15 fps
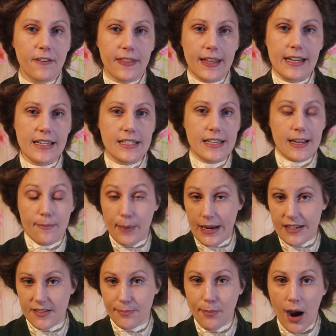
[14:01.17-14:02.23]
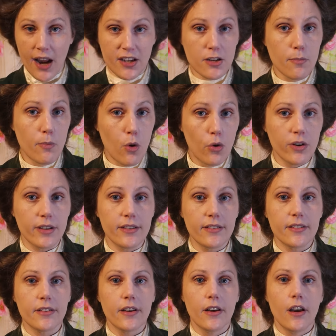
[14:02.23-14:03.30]
for these to give peace of mind to
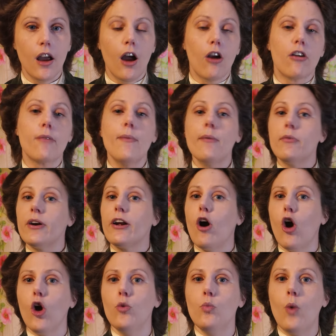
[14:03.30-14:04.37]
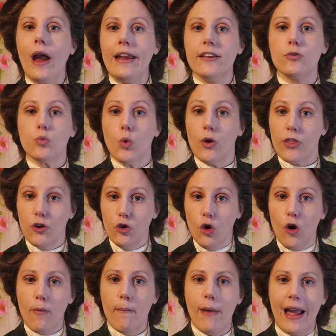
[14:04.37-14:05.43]
mourners. Remembering home wakes were the
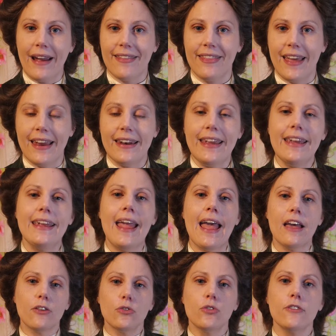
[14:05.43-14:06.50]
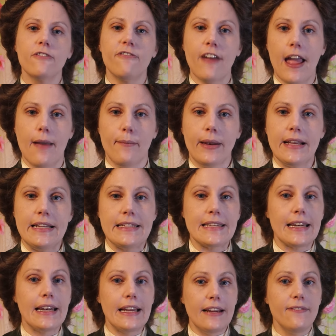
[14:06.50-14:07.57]
norm back then, he counselled families
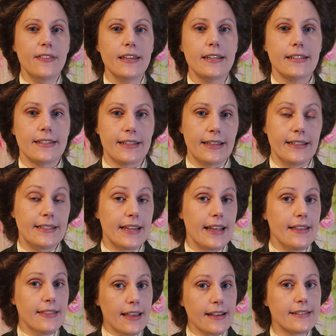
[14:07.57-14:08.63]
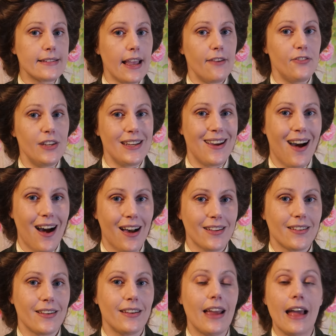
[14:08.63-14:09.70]
to leave the deceased in their safety
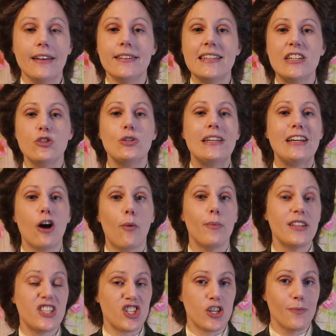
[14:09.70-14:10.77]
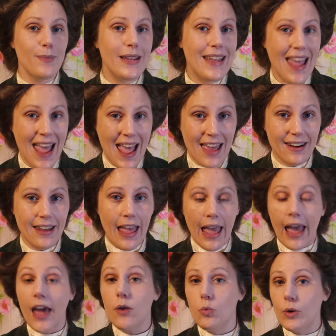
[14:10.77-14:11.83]
casket until decomposition began,
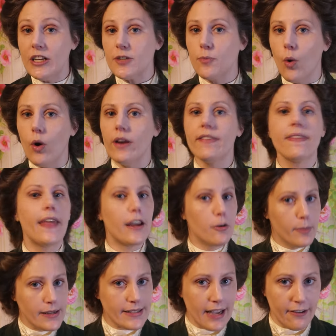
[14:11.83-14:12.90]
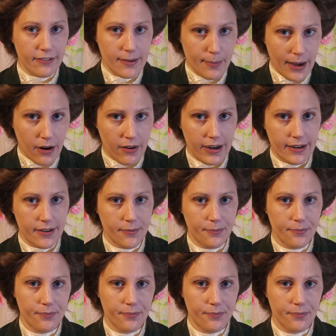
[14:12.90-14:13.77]
at which point they could be safely buried.